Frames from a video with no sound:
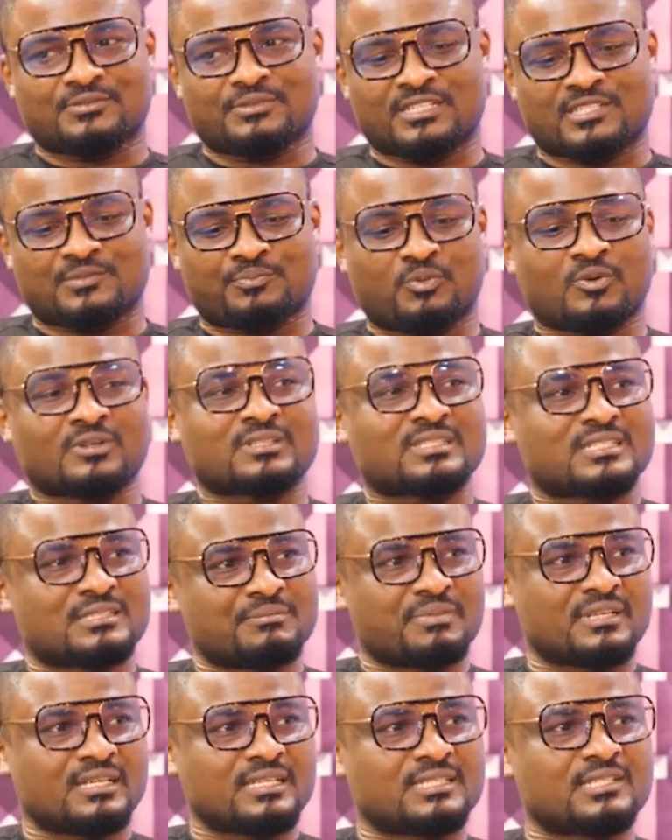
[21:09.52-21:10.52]

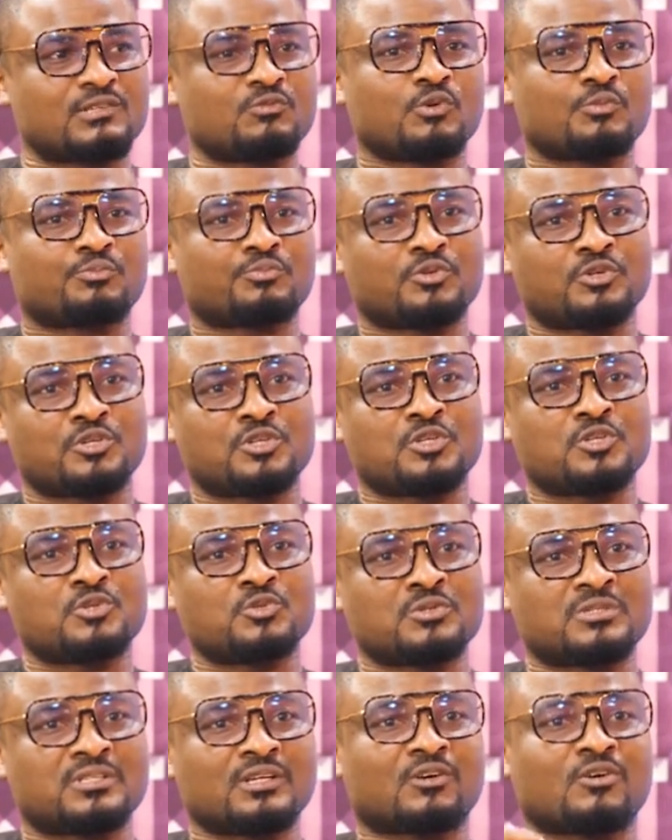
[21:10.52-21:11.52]
responsibility will
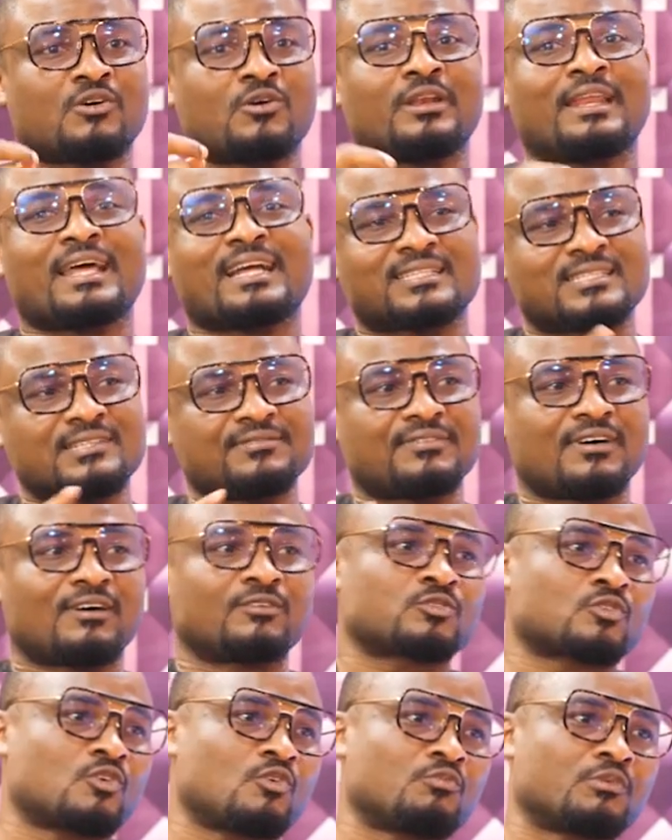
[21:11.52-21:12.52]
produce the collective
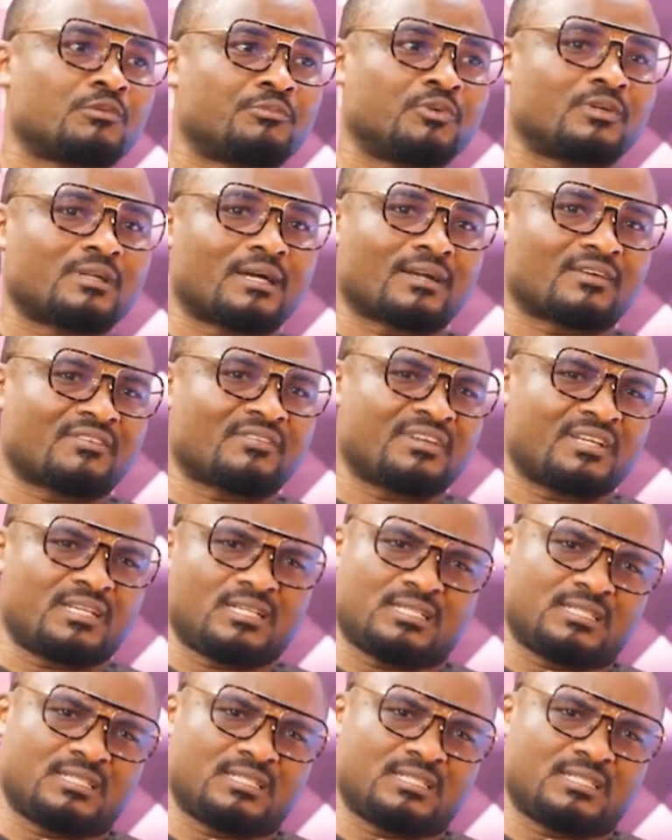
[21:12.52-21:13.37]
outcome we both agreed,